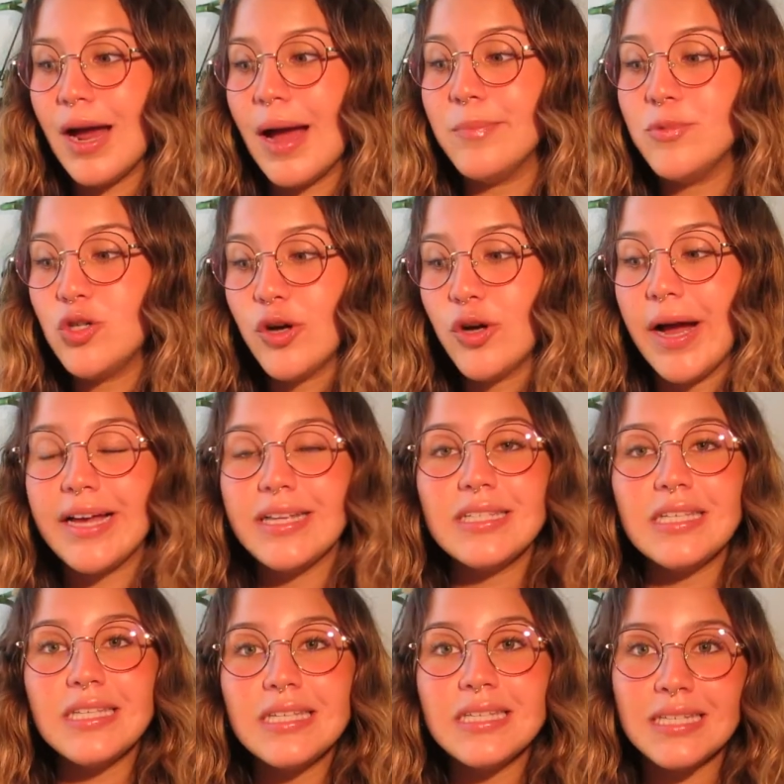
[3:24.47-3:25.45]
I'm trying
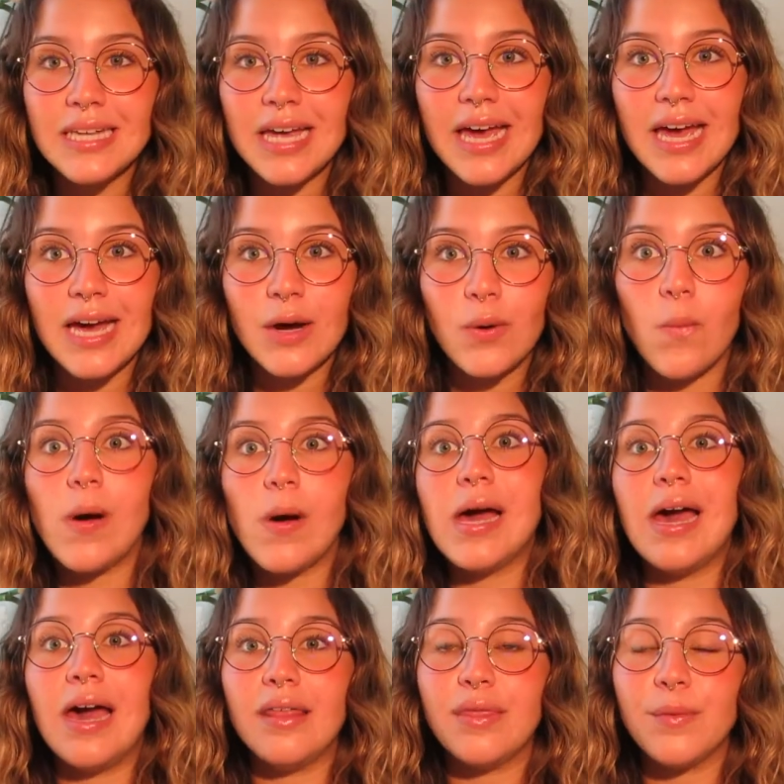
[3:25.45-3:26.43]
to stick
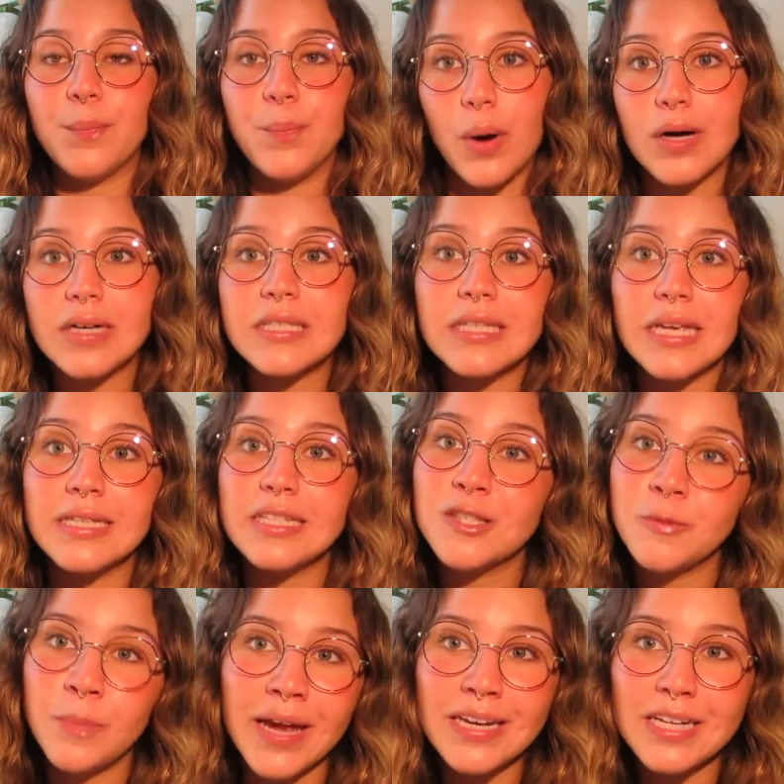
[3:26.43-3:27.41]
with books in
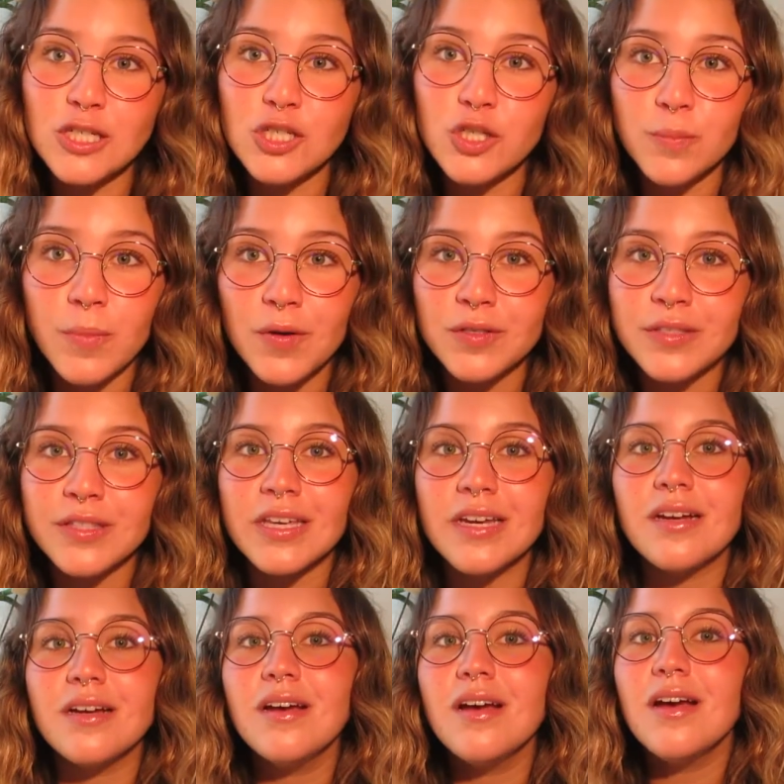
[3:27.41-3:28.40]
Spanish
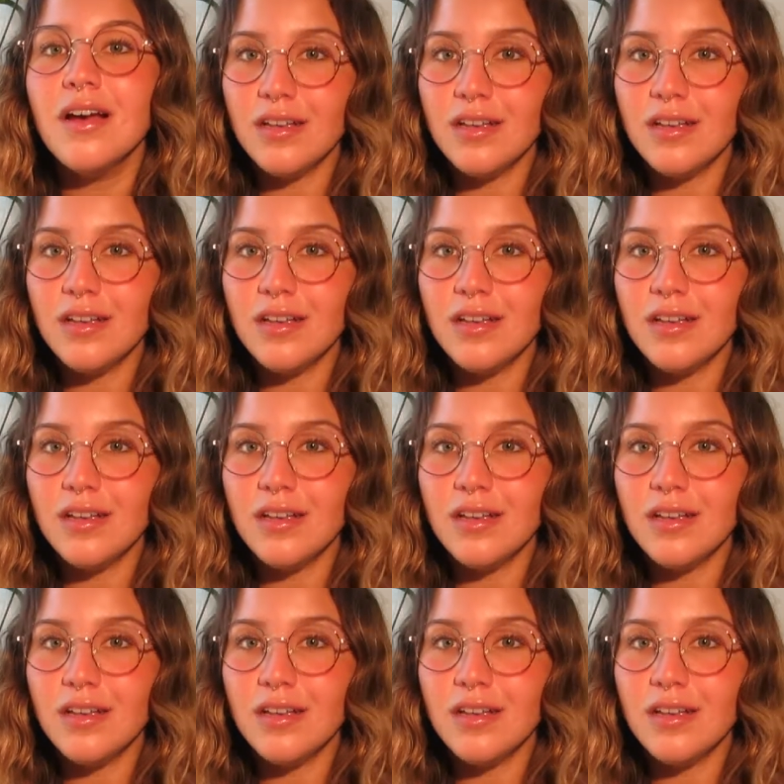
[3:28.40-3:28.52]
mostly,